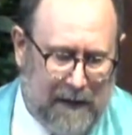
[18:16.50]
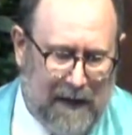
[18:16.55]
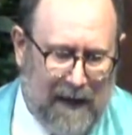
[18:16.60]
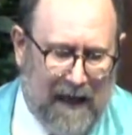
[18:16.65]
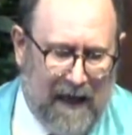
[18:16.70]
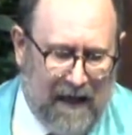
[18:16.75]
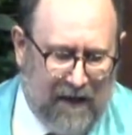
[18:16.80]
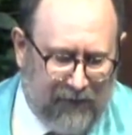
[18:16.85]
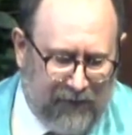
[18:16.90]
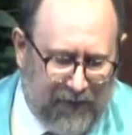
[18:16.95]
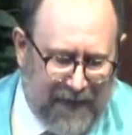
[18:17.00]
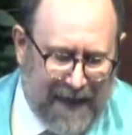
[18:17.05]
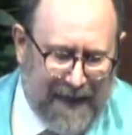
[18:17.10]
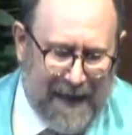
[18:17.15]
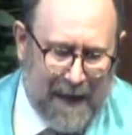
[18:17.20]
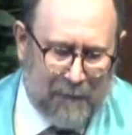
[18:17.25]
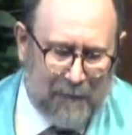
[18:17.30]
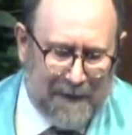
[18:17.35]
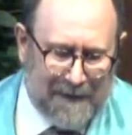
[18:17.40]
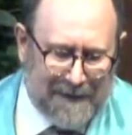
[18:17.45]
If they
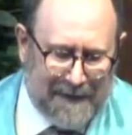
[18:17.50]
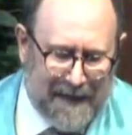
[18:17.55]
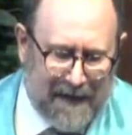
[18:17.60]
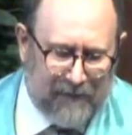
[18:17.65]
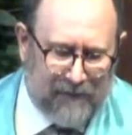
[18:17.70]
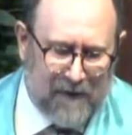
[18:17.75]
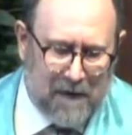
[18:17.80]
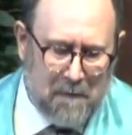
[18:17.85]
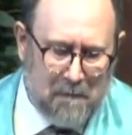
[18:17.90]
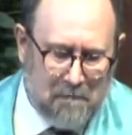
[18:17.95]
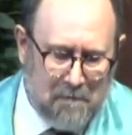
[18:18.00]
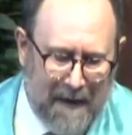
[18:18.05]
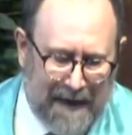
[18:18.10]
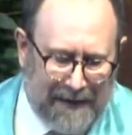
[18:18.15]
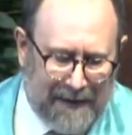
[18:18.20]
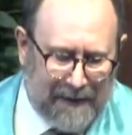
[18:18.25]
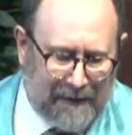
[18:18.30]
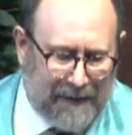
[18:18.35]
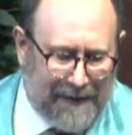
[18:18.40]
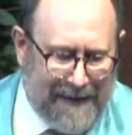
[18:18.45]
had been given
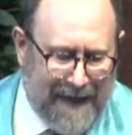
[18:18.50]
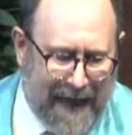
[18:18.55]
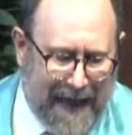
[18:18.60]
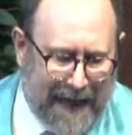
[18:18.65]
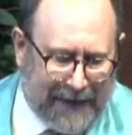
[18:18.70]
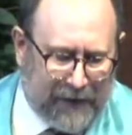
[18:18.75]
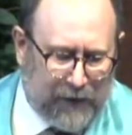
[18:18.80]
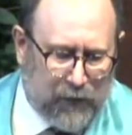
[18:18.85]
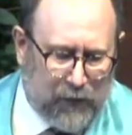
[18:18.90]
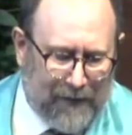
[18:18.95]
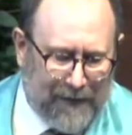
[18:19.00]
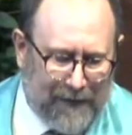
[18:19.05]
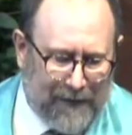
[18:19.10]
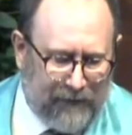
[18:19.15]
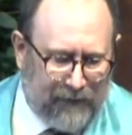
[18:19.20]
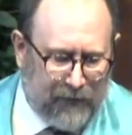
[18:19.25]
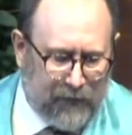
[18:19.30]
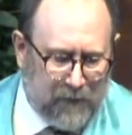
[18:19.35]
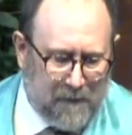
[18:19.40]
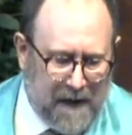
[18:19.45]
medically accurate
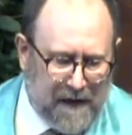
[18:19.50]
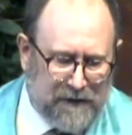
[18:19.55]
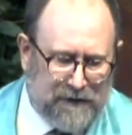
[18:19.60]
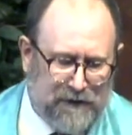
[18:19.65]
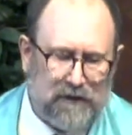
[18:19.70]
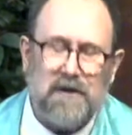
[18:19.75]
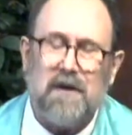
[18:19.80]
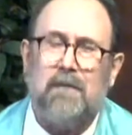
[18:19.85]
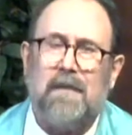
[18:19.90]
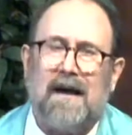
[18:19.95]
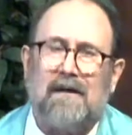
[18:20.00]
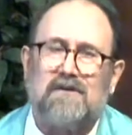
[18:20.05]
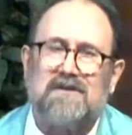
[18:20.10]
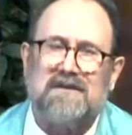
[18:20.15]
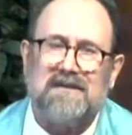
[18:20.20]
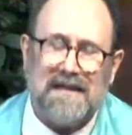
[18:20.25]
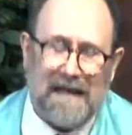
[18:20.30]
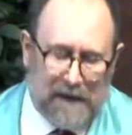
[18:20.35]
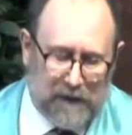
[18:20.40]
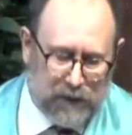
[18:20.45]
information about
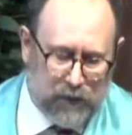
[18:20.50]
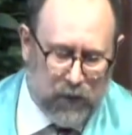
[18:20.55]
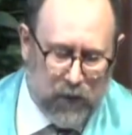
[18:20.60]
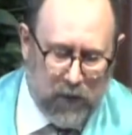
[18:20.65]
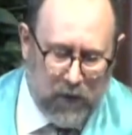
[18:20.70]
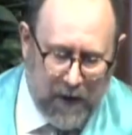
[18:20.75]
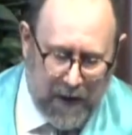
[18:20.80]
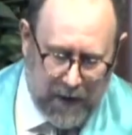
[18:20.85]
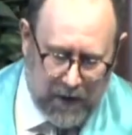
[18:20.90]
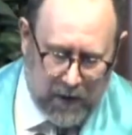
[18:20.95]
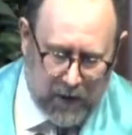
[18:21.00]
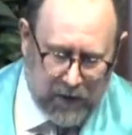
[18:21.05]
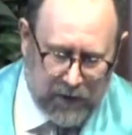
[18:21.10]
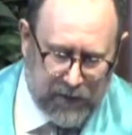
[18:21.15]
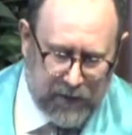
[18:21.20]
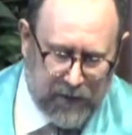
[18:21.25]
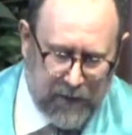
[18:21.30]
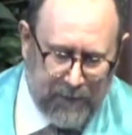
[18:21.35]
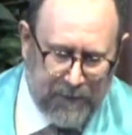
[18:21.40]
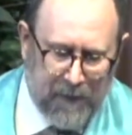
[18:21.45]
sexual
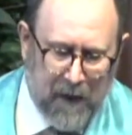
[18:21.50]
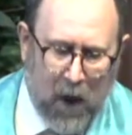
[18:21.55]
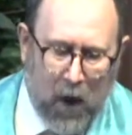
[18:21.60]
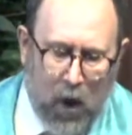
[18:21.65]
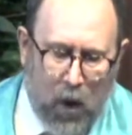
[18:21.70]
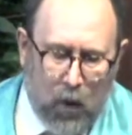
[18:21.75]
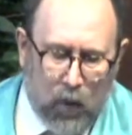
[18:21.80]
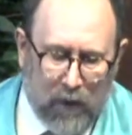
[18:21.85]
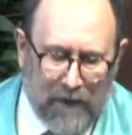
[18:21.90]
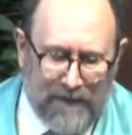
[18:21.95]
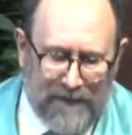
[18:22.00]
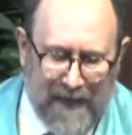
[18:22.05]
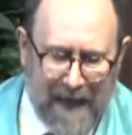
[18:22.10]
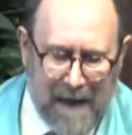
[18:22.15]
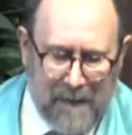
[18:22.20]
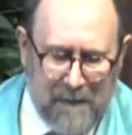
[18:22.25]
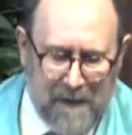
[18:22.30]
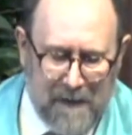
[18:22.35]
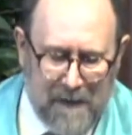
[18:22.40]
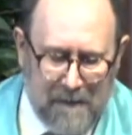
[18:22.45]
health, would
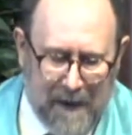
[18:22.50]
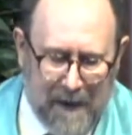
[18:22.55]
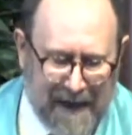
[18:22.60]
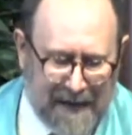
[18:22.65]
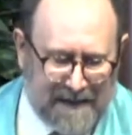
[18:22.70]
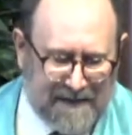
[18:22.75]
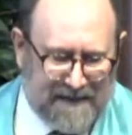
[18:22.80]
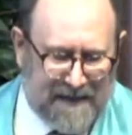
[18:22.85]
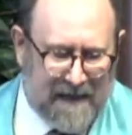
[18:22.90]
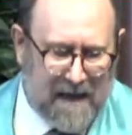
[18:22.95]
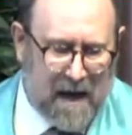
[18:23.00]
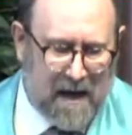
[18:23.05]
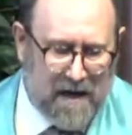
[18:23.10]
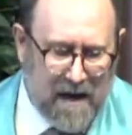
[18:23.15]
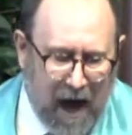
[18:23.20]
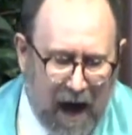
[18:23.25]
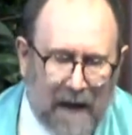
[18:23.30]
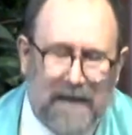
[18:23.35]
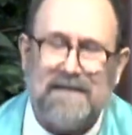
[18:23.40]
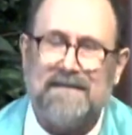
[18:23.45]
they be passing
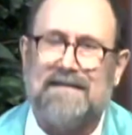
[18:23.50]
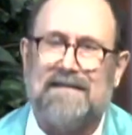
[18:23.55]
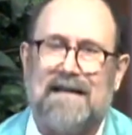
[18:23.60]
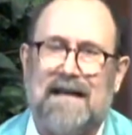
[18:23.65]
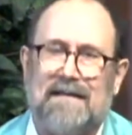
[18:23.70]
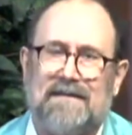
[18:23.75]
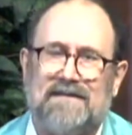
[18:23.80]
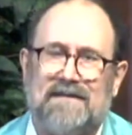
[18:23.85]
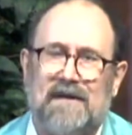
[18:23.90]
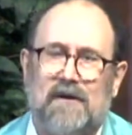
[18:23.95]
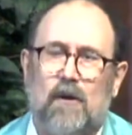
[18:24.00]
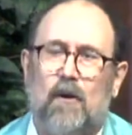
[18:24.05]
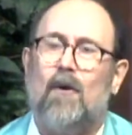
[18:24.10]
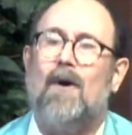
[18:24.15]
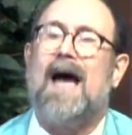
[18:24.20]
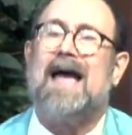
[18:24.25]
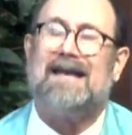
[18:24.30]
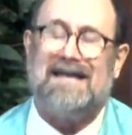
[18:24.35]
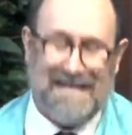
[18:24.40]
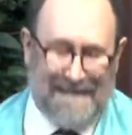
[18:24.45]
nonsensical
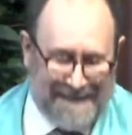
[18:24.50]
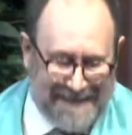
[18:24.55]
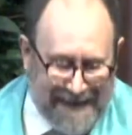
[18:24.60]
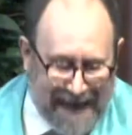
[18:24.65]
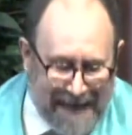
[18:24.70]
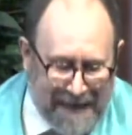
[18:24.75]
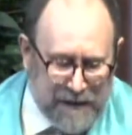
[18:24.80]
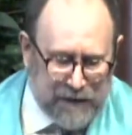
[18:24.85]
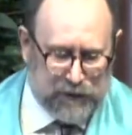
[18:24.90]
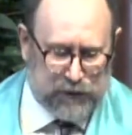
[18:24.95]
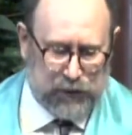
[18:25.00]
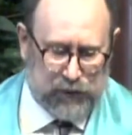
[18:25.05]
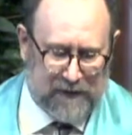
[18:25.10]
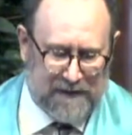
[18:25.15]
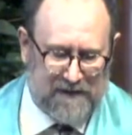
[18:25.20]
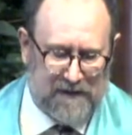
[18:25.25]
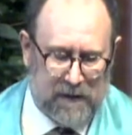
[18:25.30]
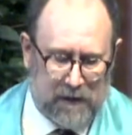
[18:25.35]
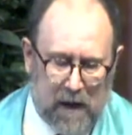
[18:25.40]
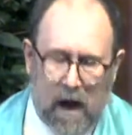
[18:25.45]
and
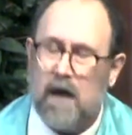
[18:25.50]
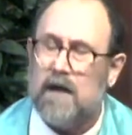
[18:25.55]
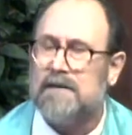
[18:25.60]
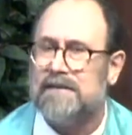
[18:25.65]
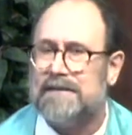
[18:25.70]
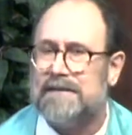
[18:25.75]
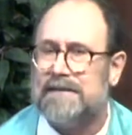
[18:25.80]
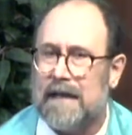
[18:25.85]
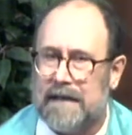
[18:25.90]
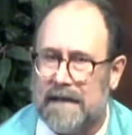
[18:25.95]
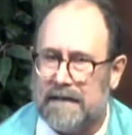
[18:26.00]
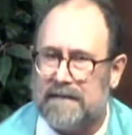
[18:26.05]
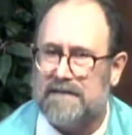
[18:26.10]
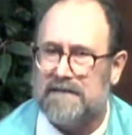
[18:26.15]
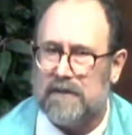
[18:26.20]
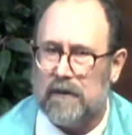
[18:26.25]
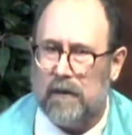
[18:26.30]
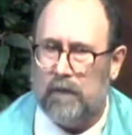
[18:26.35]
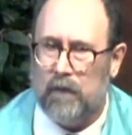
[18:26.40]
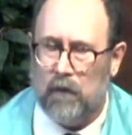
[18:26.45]
dangerous laws
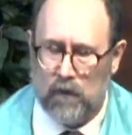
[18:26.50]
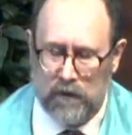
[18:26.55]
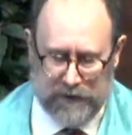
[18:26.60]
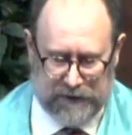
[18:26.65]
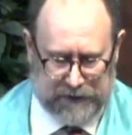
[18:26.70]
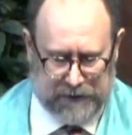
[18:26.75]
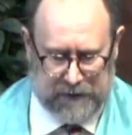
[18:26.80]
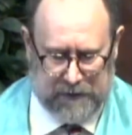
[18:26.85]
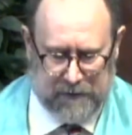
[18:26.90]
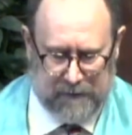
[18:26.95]
against abortion?